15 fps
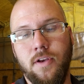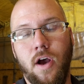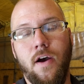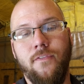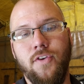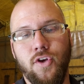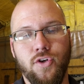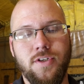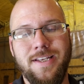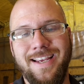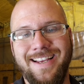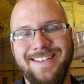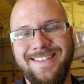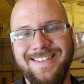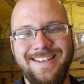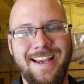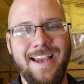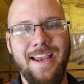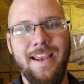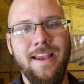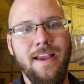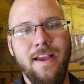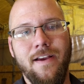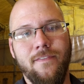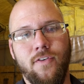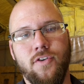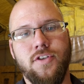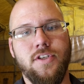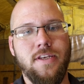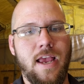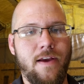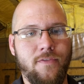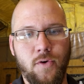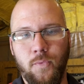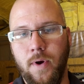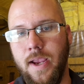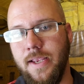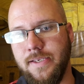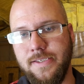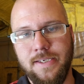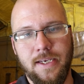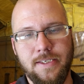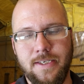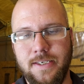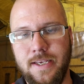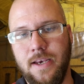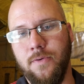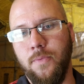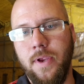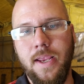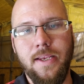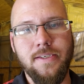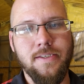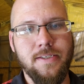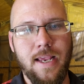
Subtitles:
off of your ticket today versus having to wait 6 to 10 weeks